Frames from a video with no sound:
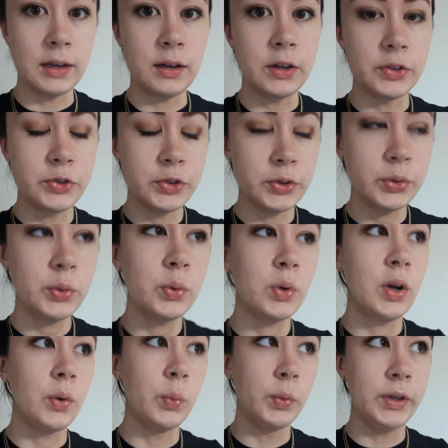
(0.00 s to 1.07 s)
I'll do
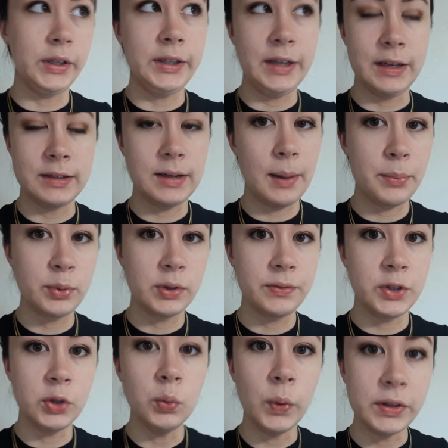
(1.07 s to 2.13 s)
a really in-depth
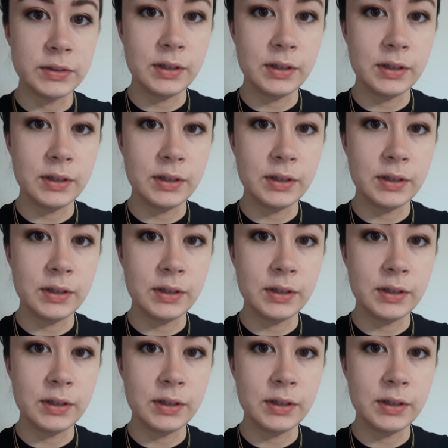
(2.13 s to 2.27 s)
review once